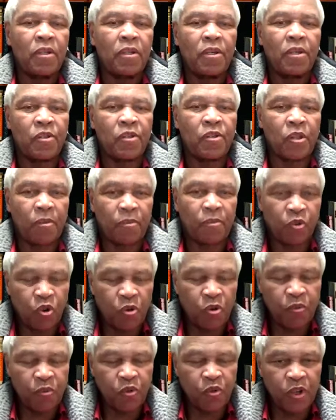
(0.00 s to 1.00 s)
is
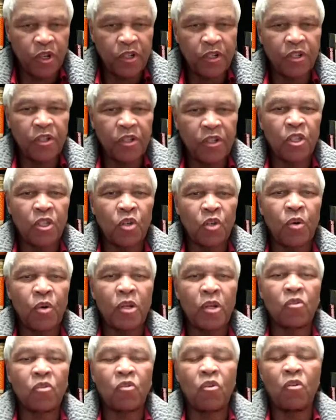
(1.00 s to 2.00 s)
appropriate is the
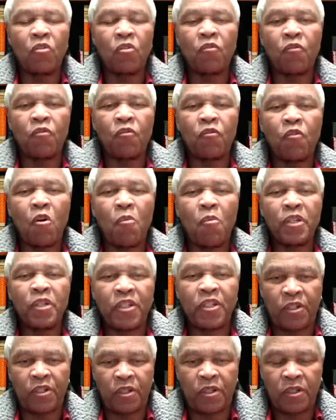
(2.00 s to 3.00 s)
word
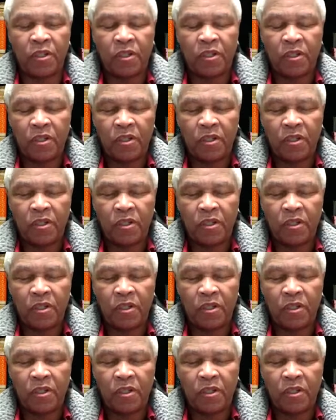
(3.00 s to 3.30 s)
conformity.